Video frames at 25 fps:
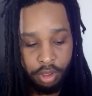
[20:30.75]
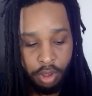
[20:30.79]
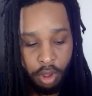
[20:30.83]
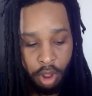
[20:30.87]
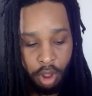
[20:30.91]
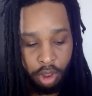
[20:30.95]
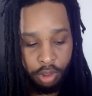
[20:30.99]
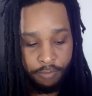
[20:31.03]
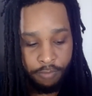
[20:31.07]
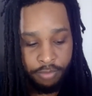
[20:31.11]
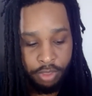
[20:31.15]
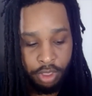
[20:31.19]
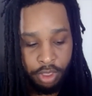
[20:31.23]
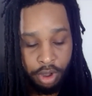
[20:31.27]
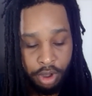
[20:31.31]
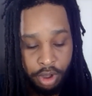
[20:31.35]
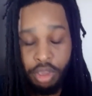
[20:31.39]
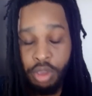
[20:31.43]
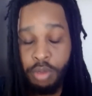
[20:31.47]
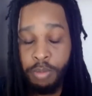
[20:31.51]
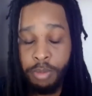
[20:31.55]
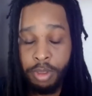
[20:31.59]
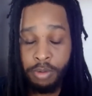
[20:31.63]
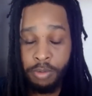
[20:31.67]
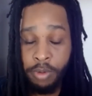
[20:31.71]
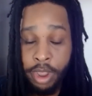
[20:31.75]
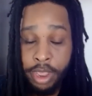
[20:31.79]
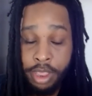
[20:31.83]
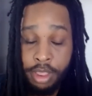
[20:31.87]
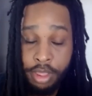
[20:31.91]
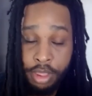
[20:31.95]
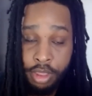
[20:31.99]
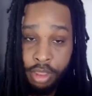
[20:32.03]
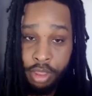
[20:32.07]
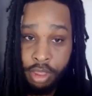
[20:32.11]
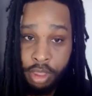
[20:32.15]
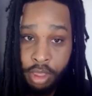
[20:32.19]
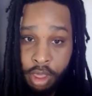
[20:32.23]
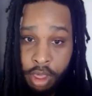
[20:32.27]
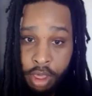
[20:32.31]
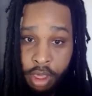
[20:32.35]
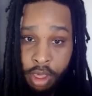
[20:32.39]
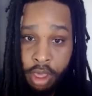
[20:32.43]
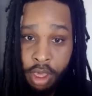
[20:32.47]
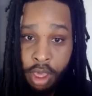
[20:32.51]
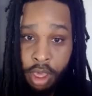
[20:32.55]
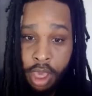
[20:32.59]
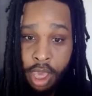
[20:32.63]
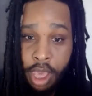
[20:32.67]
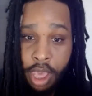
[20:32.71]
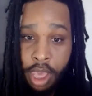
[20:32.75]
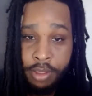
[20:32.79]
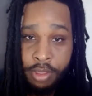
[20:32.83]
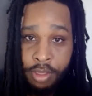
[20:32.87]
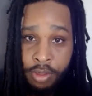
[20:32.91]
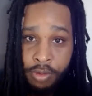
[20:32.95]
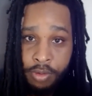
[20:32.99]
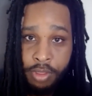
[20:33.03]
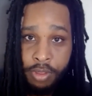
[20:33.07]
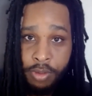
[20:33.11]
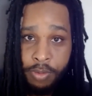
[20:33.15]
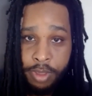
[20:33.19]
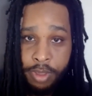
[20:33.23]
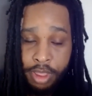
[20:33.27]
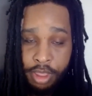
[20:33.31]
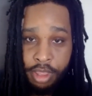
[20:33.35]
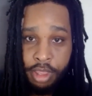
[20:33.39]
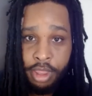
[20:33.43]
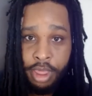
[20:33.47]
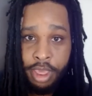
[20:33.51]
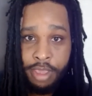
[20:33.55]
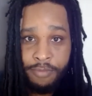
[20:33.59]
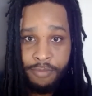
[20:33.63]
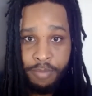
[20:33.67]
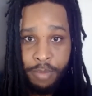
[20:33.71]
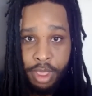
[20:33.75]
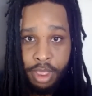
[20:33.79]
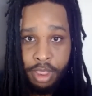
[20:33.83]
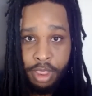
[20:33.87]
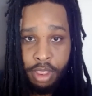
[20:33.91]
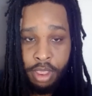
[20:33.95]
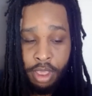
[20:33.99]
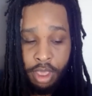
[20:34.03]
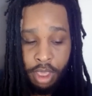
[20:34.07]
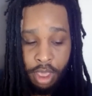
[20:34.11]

all of their human rights uh, due to enslavement,